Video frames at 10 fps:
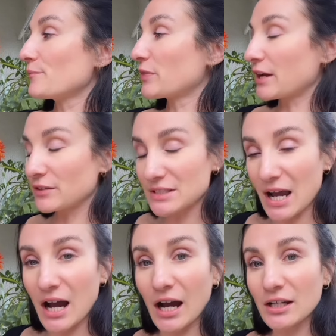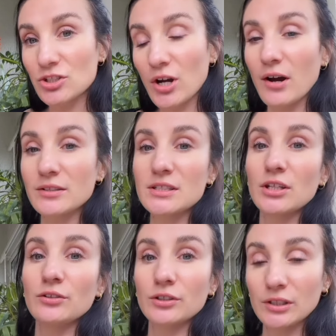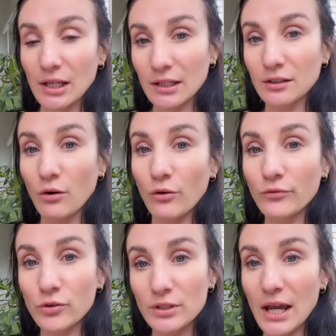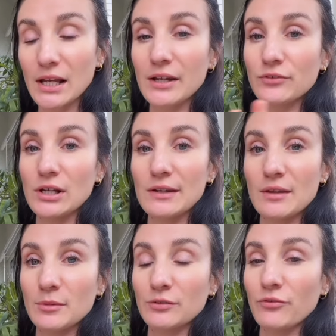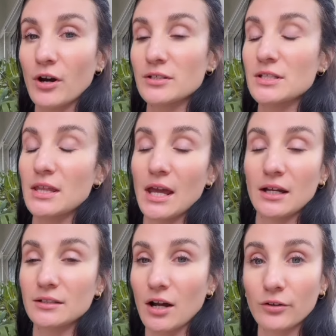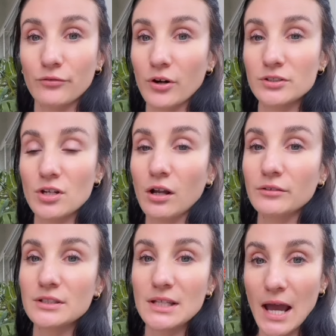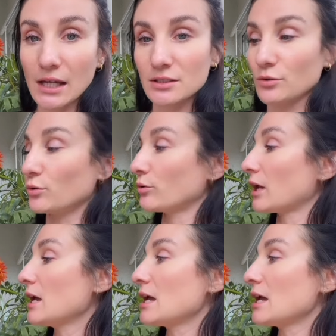There is a high chance that you could kill off your dahlia if you leave them in the frost. They are not frost tolerant at all.